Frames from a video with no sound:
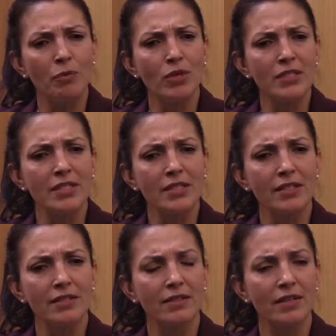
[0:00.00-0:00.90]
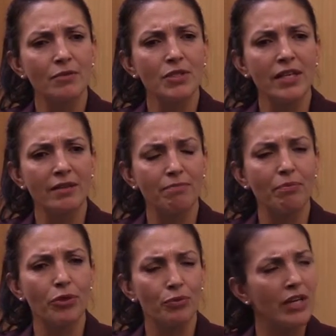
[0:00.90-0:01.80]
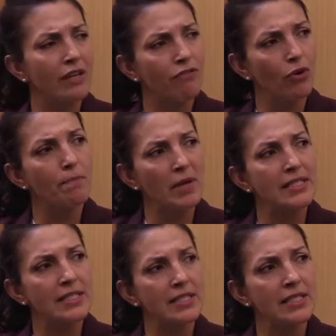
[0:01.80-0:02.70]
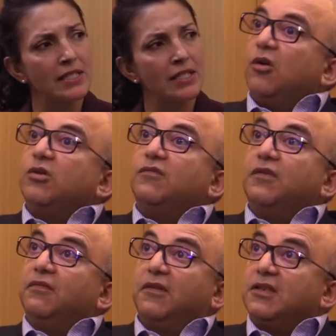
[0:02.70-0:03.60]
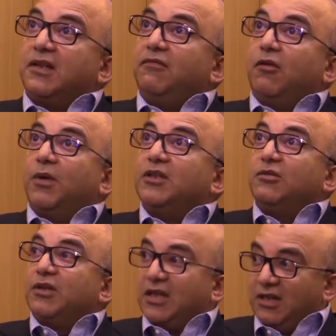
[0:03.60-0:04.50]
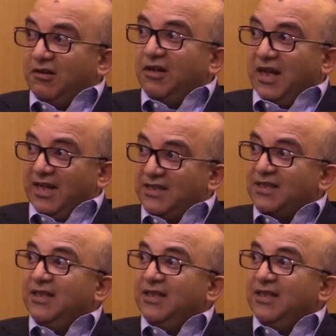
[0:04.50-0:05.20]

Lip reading: It was, I would say, 3-4 months. Oh, so for the first 3-4 months you didn't realize?